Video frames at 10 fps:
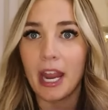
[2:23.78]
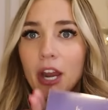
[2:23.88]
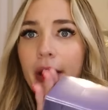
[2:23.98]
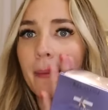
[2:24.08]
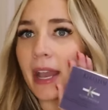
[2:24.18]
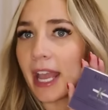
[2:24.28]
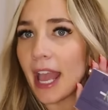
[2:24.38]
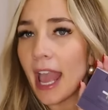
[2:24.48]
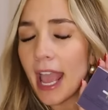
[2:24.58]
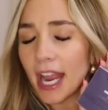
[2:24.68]
hair, and
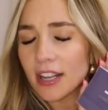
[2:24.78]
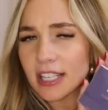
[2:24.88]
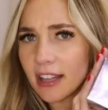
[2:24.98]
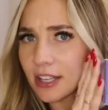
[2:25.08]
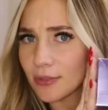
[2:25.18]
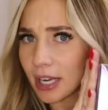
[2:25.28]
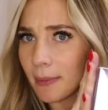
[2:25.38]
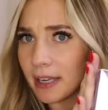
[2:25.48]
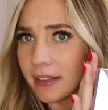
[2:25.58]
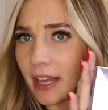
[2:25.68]
my hairstylist
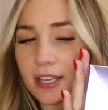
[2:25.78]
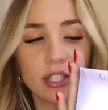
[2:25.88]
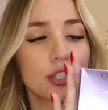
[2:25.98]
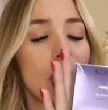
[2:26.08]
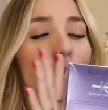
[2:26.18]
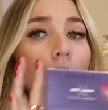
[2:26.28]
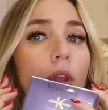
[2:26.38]
recommended this. So